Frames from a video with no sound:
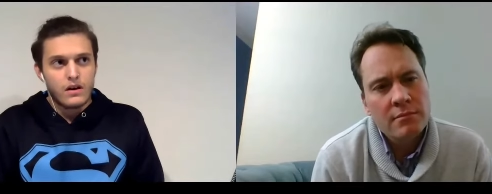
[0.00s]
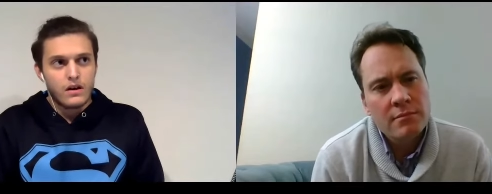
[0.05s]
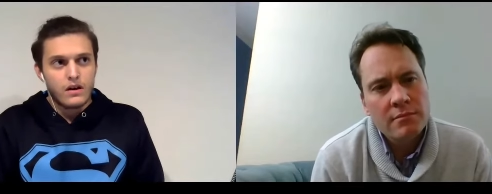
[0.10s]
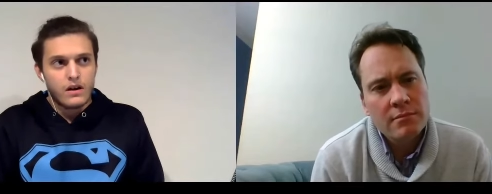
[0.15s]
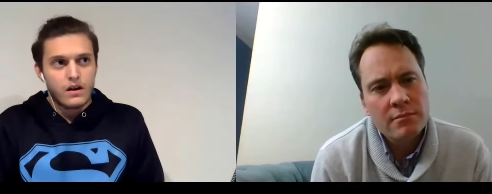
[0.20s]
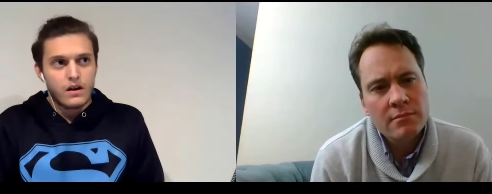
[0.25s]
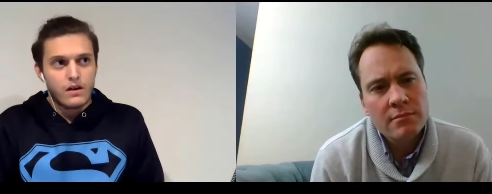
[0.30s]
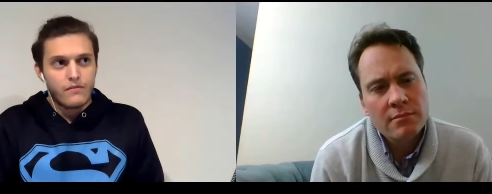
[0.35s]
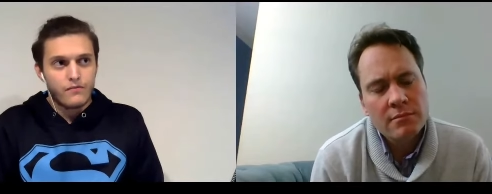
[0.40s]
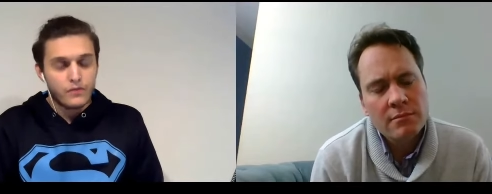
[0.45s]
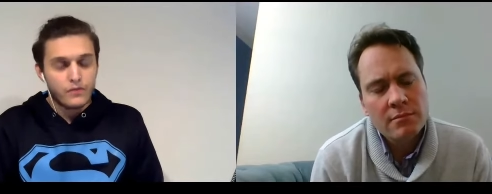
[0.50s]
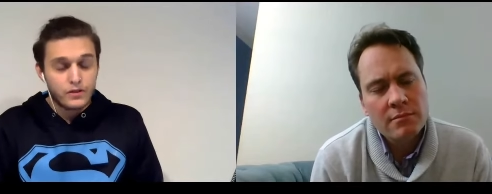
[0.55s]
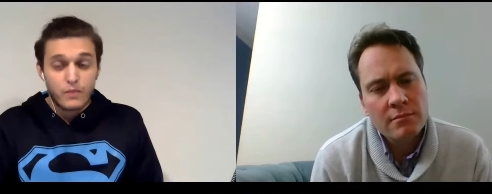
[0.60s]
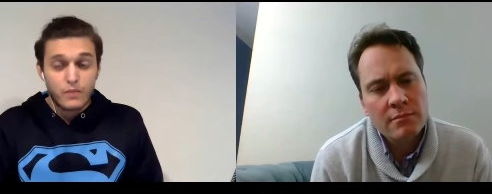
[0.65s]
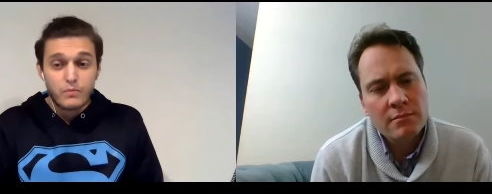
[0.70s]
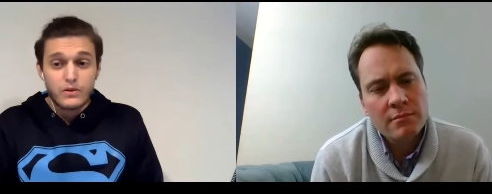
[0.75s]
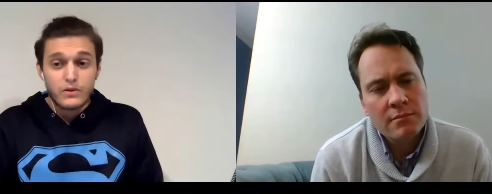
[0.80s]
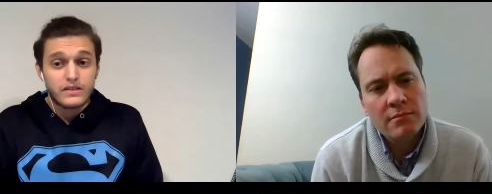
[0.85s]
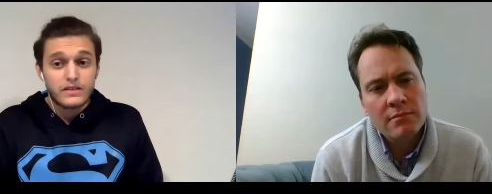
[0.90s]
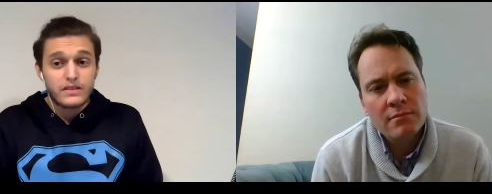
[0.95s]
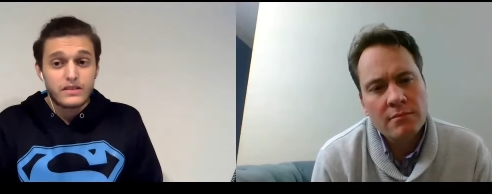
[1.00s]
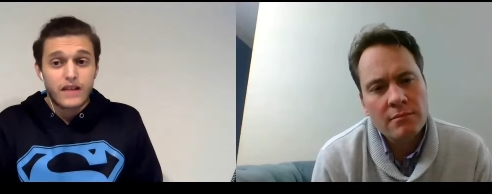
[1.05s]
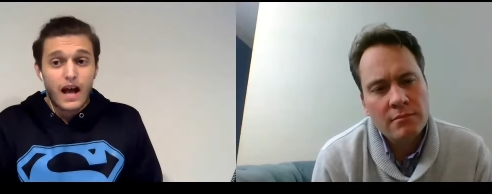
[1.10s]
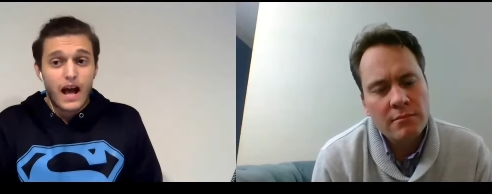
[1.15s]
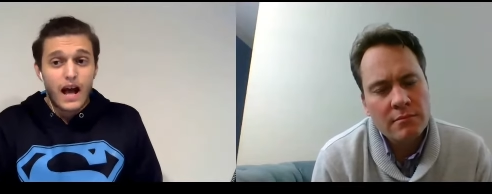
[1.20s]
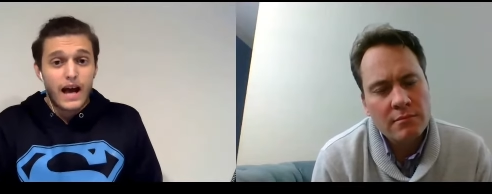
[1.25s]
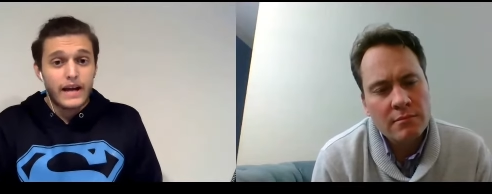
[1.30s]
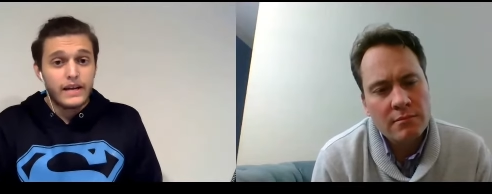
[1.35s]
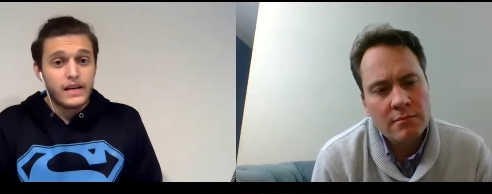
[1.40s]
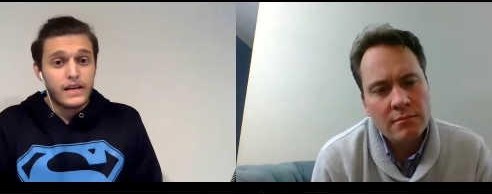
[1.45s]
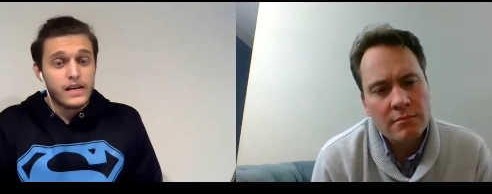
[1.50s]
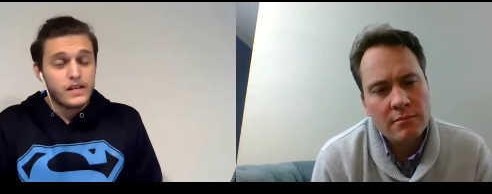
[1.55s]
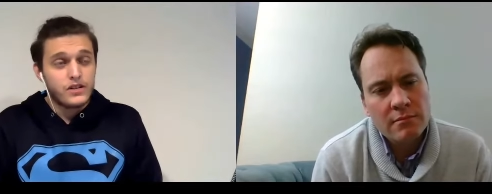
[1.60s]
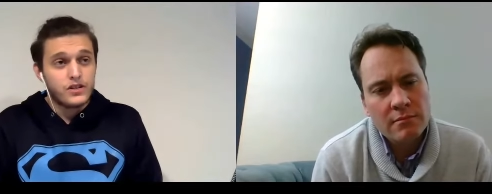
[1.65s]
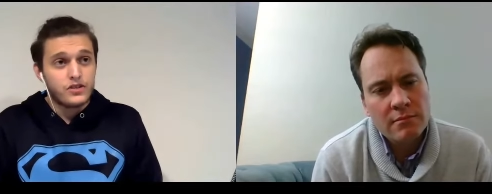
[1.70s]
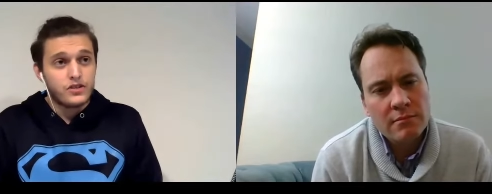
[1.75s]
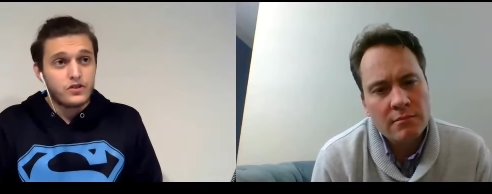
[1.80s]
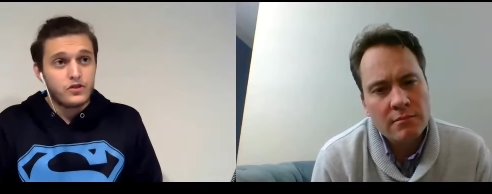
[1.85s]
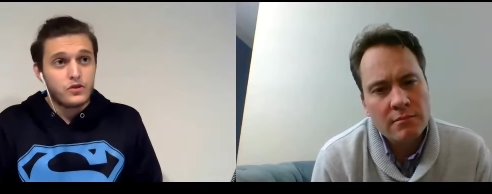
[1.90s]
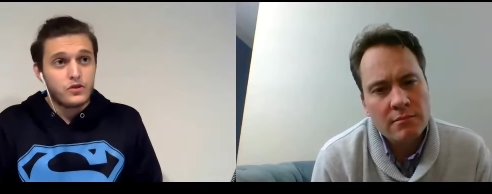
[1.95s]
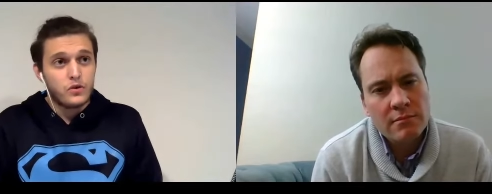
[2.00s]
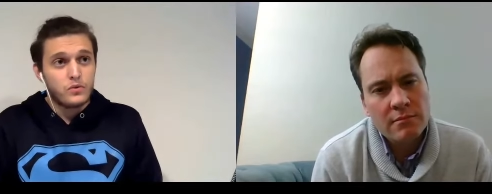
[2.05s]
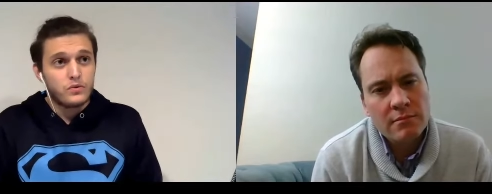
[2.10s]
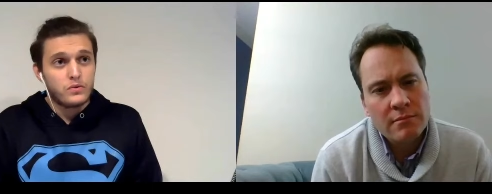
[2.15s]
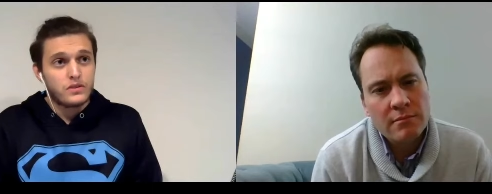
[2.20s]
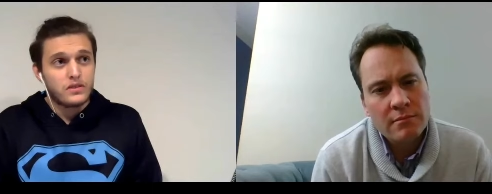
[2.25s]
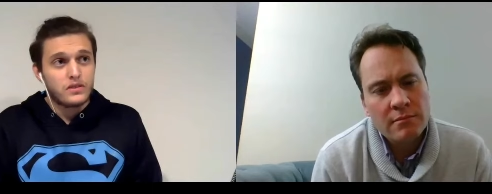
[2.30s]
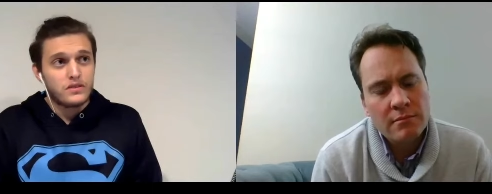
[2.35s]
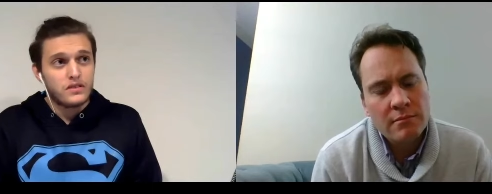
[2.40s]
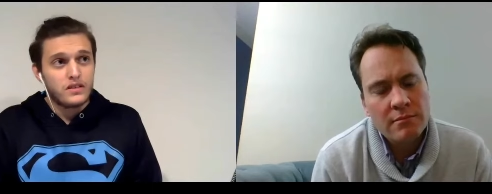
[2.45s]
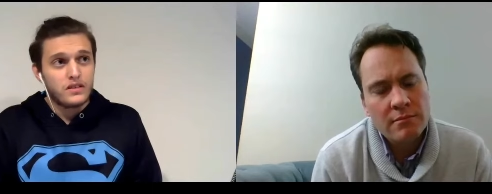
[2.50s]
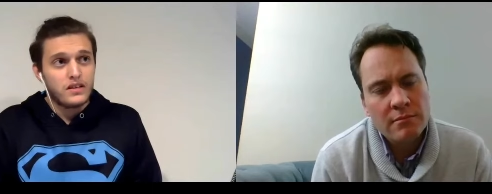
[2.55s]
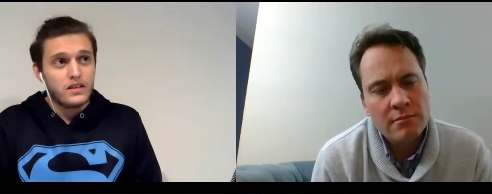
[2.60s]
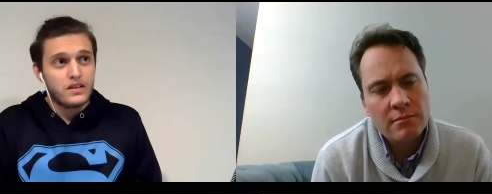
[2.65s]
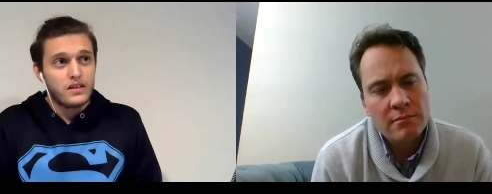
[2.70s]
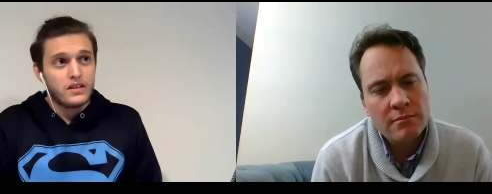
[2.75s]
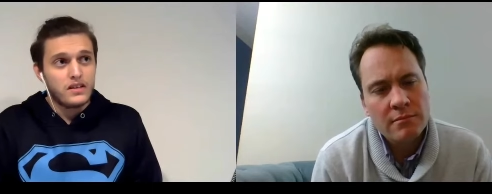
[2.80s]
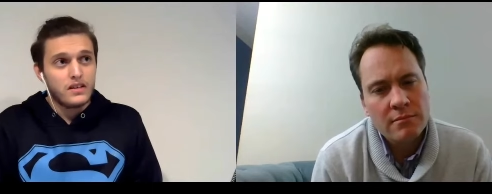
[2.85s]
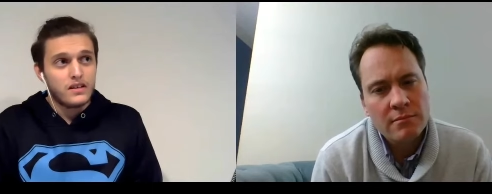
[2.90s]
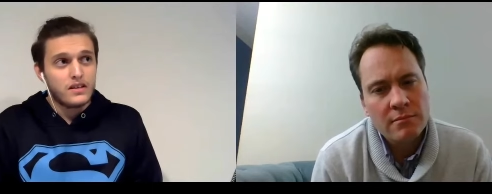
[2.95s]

Speaker 1: for some reason, I just don't see.